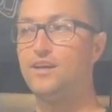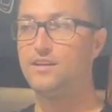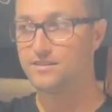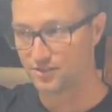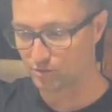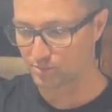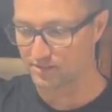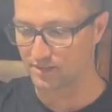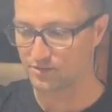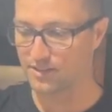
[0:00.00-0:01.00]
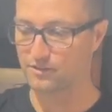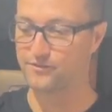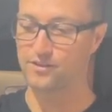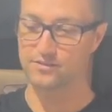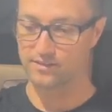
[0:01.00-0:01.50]
0% throttle
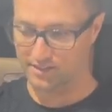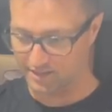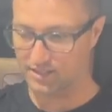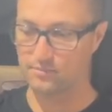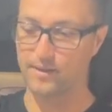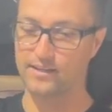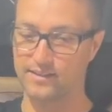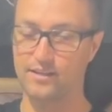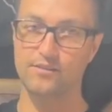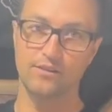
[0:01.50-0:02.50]
first, and then kick it back down.